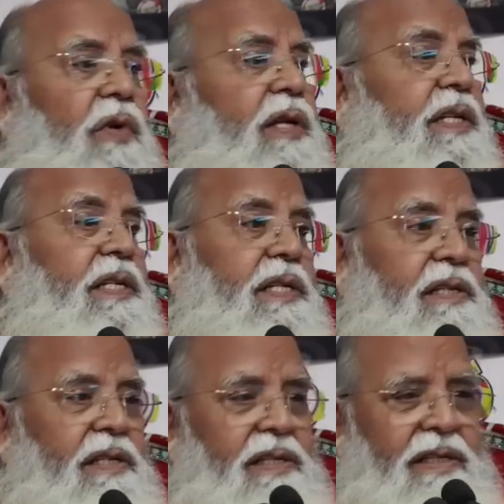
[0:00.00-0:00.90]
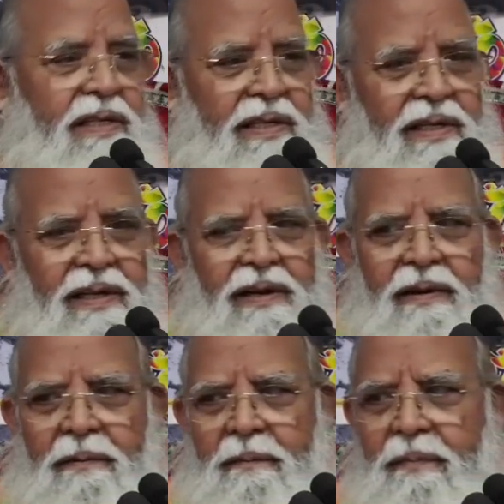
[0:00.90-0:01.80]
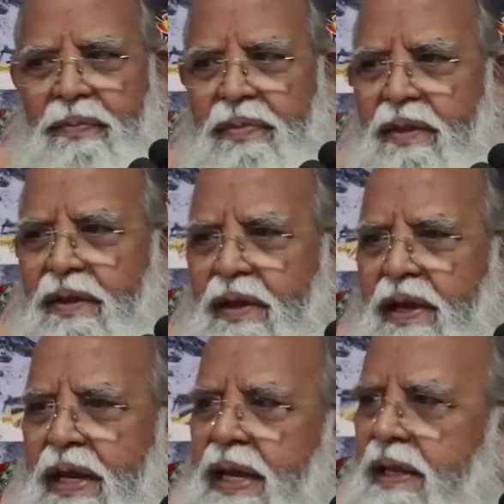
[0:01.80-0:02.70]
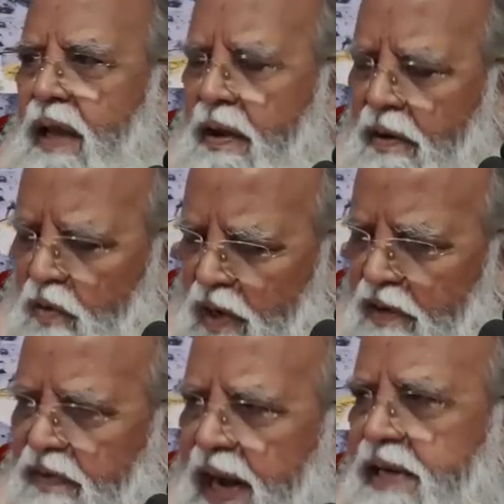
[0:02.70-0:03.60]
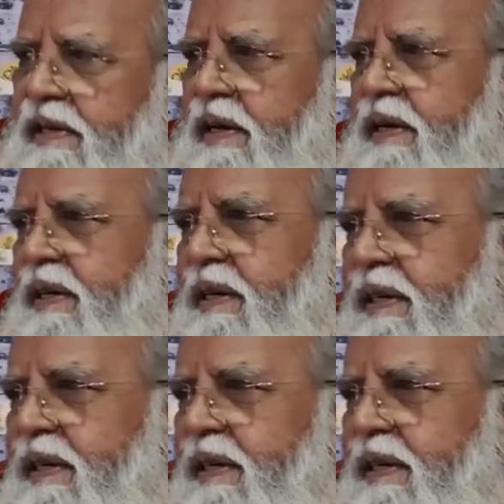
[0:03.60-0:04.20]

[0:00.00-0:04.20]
and what is his disease? He is having only a fracture.